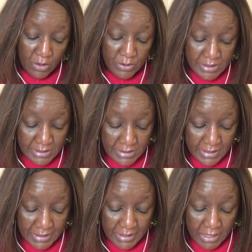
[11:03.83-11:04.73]

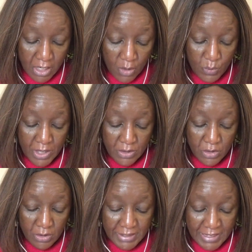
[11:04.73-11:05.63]
consistently. We are
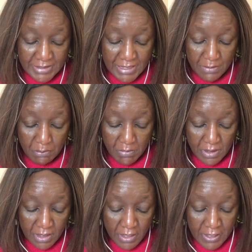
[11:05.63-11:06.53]
not getting
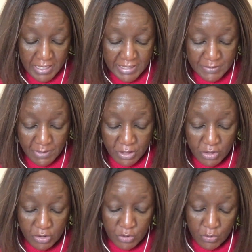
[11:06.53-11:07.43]
as
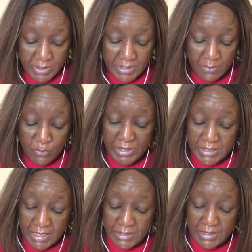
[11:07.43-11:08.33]
much tourism
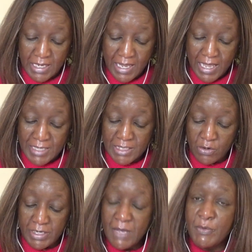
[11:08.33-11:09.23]
receipts as
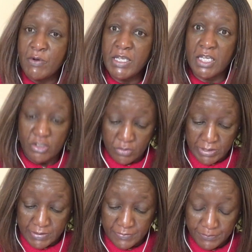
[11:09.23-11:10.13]
our neighboring
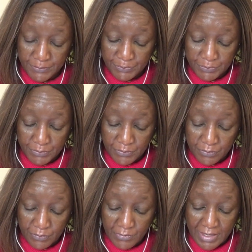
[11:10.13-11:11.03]
countries.
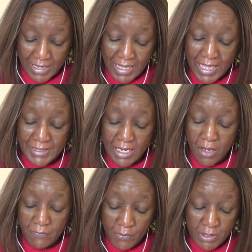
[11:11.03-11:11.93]
And
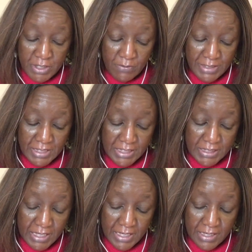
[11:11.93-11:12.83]
our foreign direct
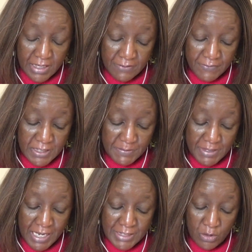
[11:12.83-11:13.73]

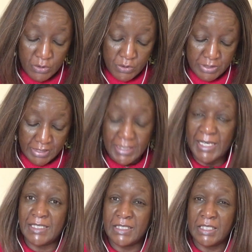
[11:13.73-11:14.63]
investment has also
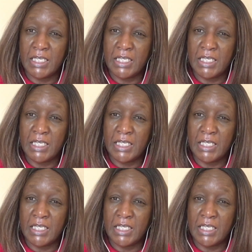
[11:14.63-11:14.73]
declined.